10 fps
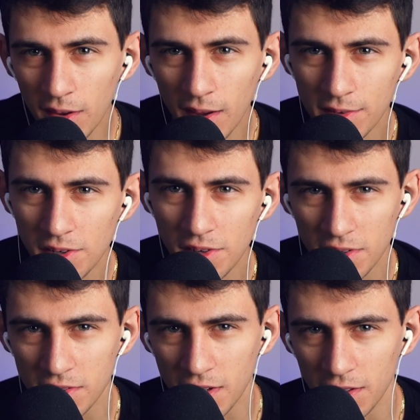You guys heard of
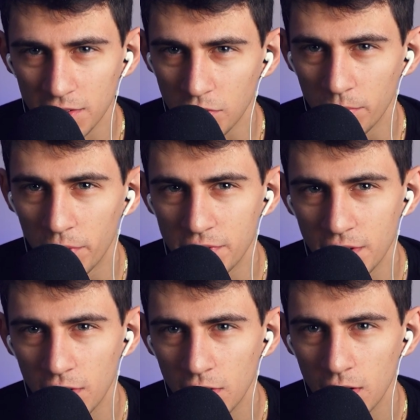this Alex Hormozi
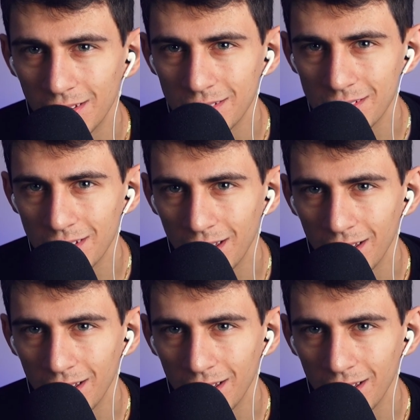dude? He's